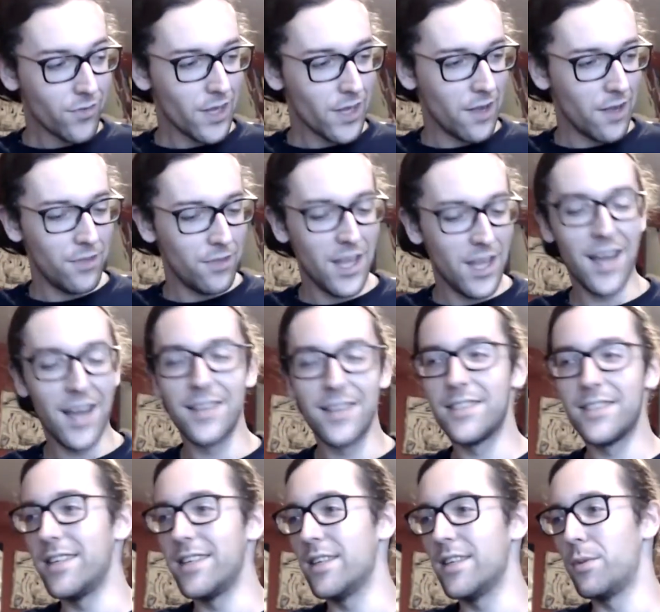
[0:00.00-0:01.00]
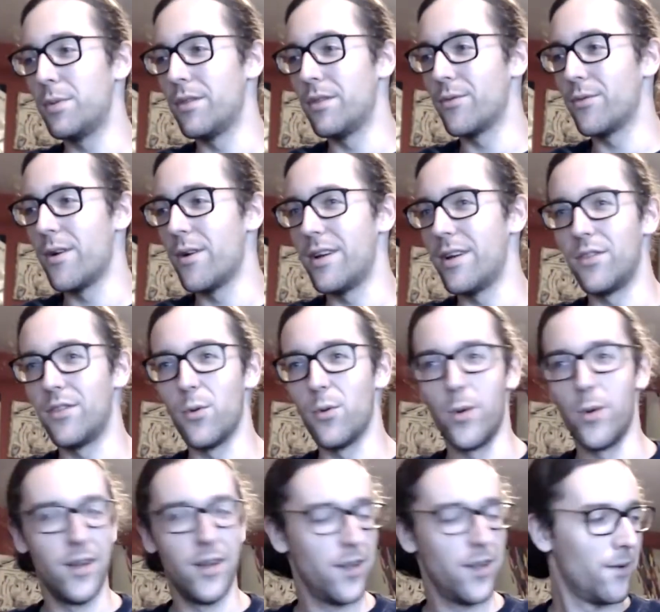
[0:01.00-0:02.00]
The honesty has been thrown out the
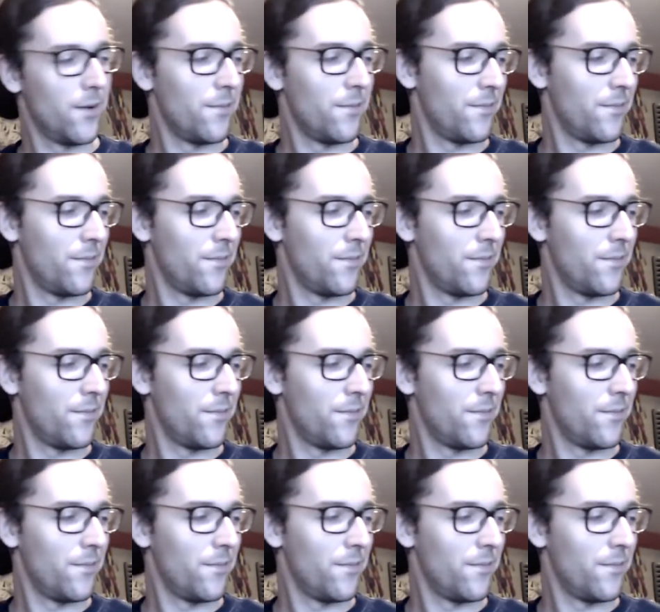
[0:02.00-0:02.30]
window.